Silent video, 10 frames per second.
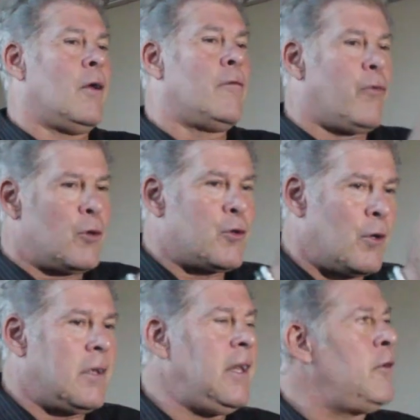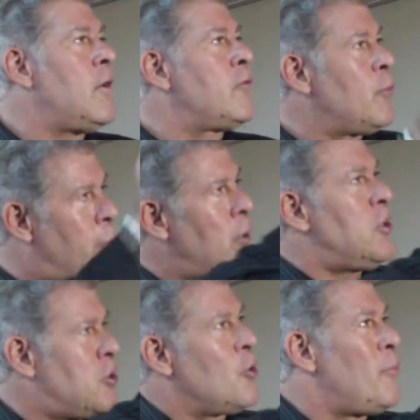unfortunately you have to
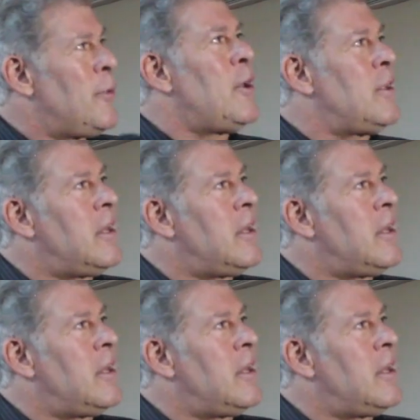punish the opponent.